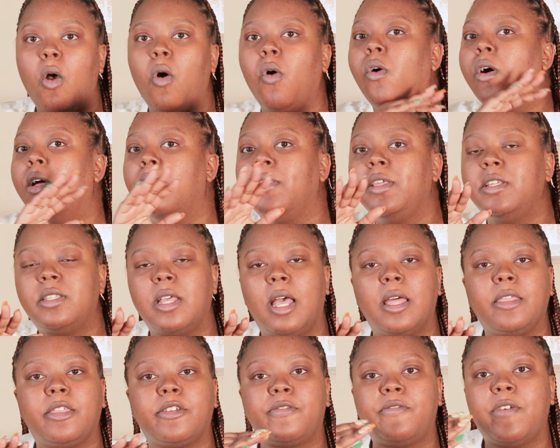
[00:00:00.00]
All these
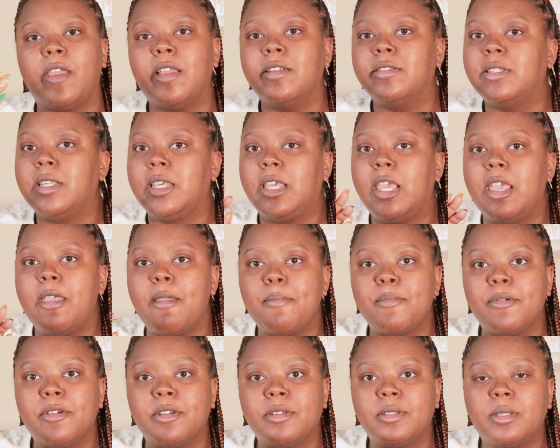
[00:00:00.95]
other fancy
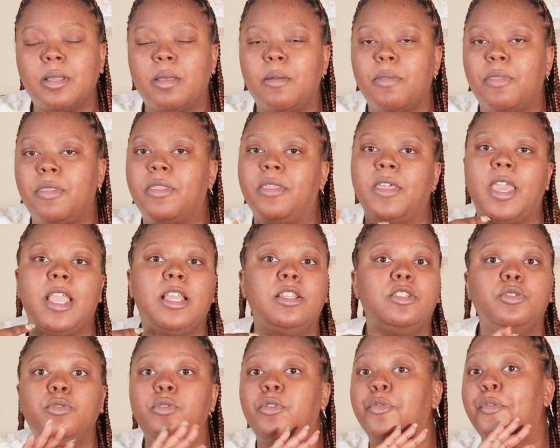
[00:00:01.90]
cameras, they
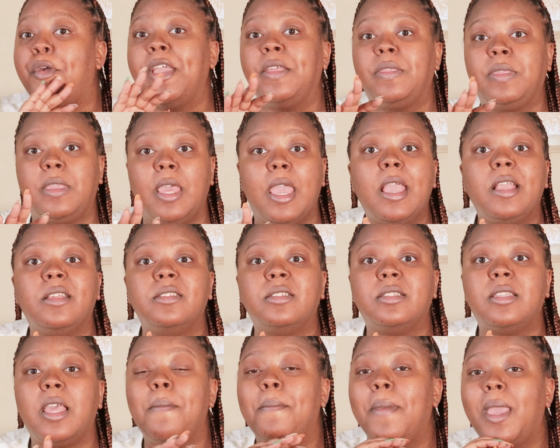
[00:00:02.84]
do great
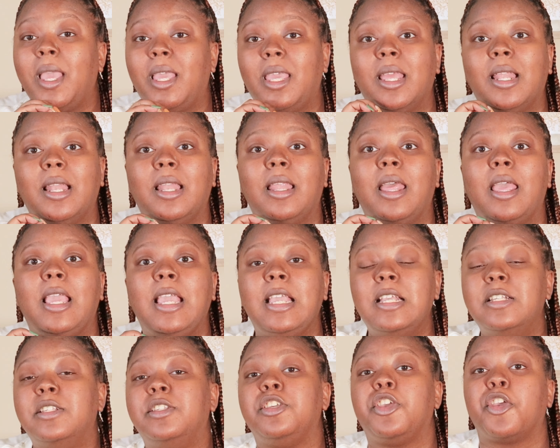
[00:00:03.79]
things. They make it
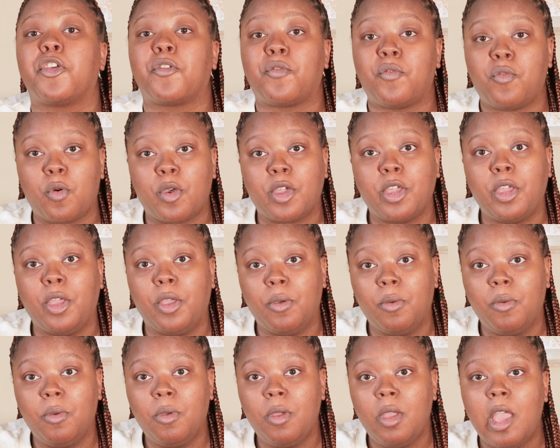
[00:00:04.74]
easier for you.
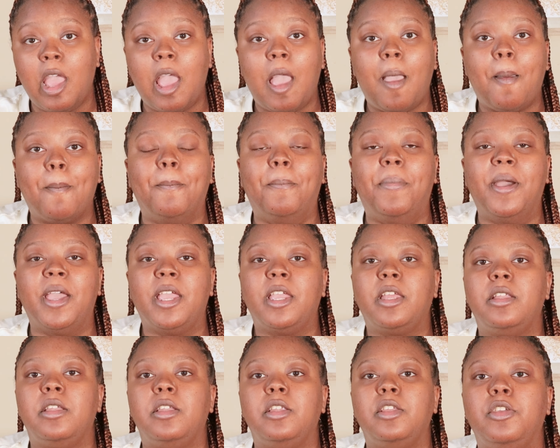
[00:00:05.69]

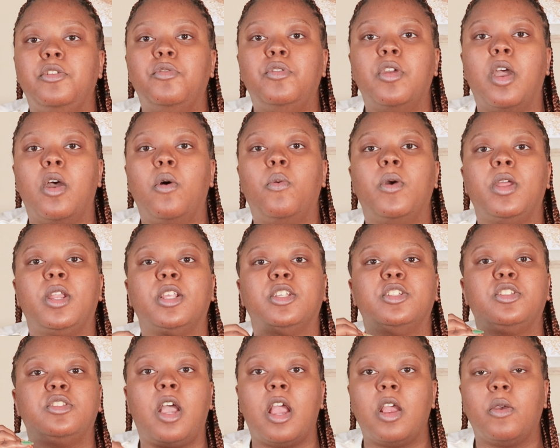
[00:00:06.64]
But you don't want
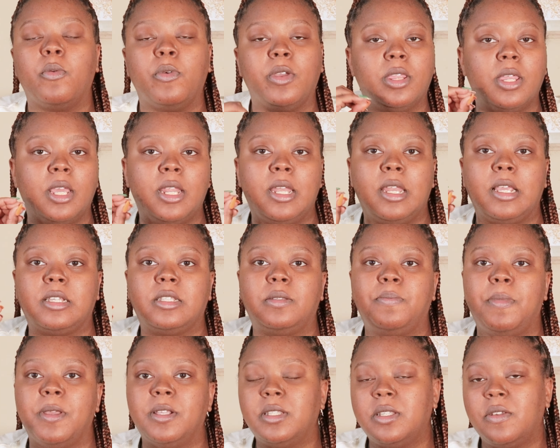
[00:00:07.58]
to start with an
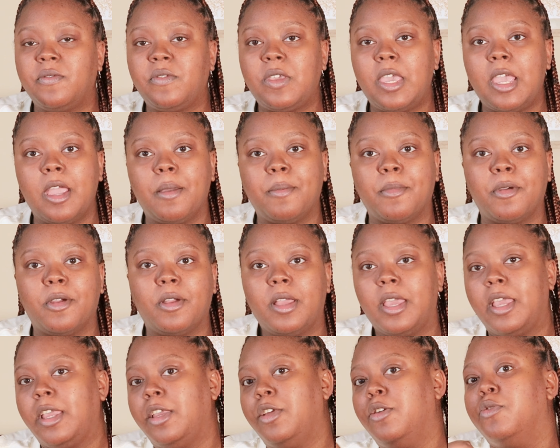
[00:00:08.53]
expensive camera
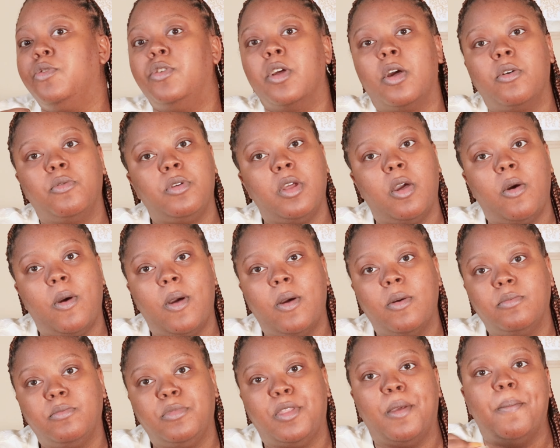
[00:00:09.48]
and you don't know
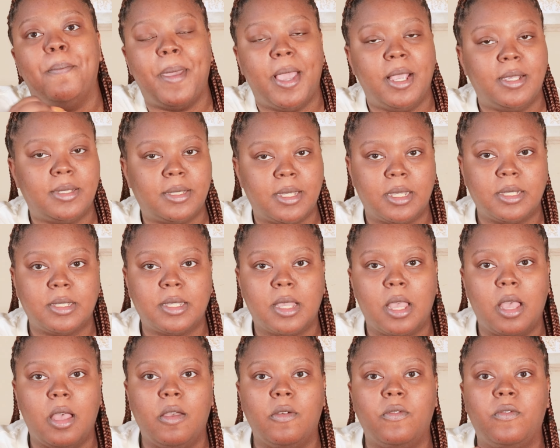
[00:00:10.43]
the basics
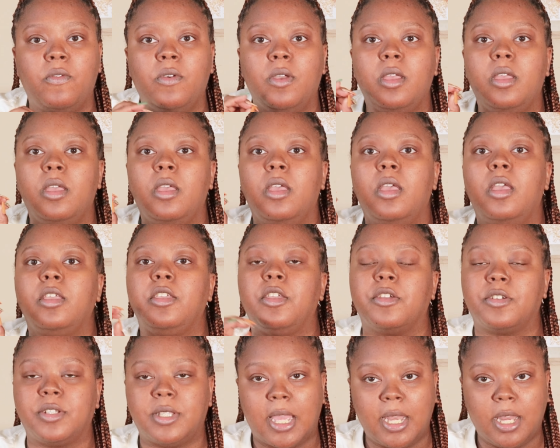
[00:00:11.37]
of
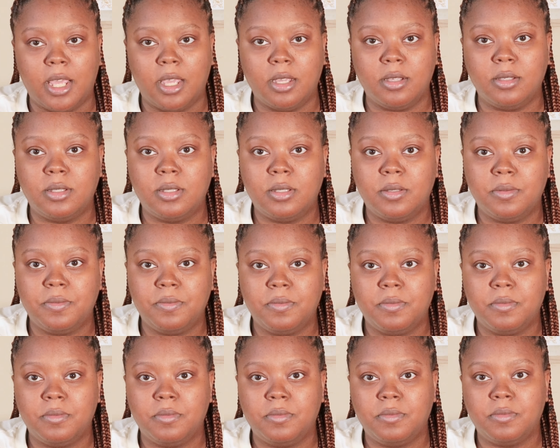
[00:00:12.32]
your settings.
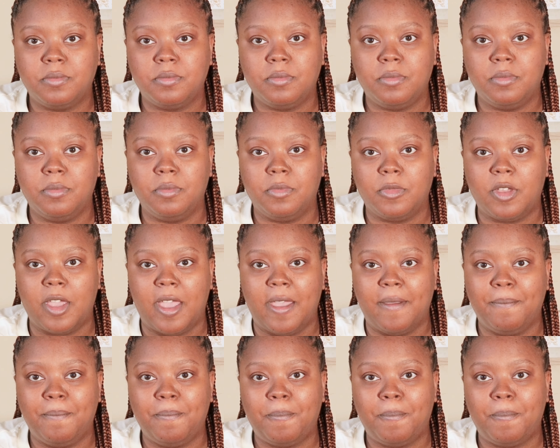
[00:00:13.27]
Okay?